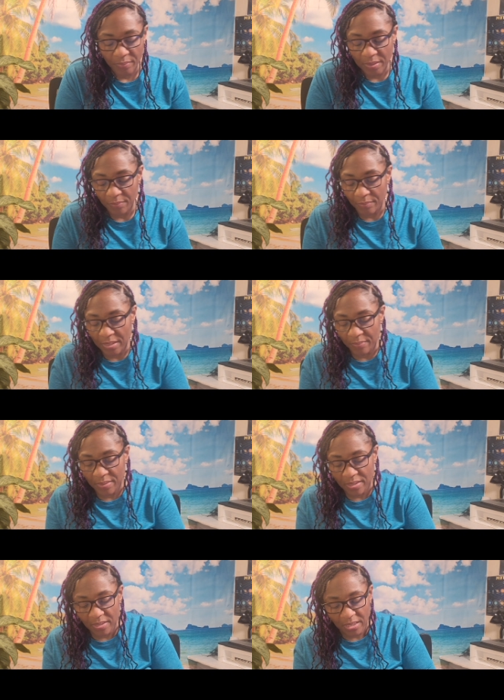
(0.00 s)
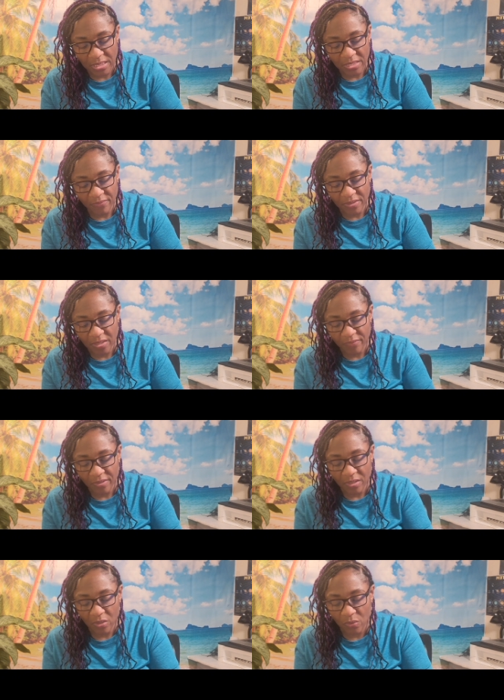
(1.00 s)
maybe not even
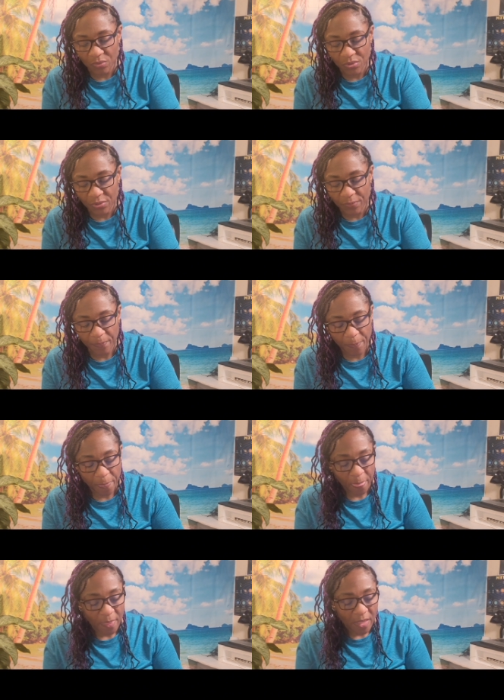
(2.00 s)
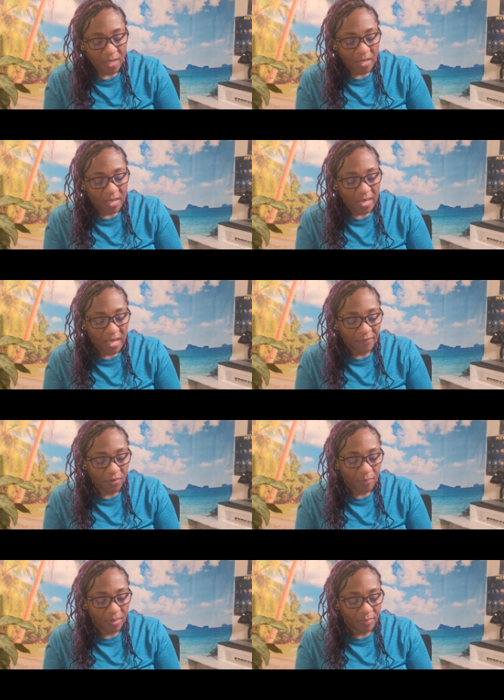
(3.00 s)
given a closure. I have
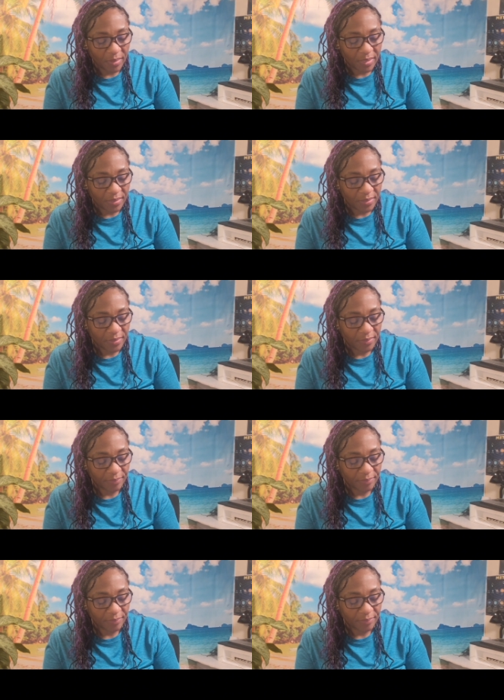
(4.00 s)
commitment.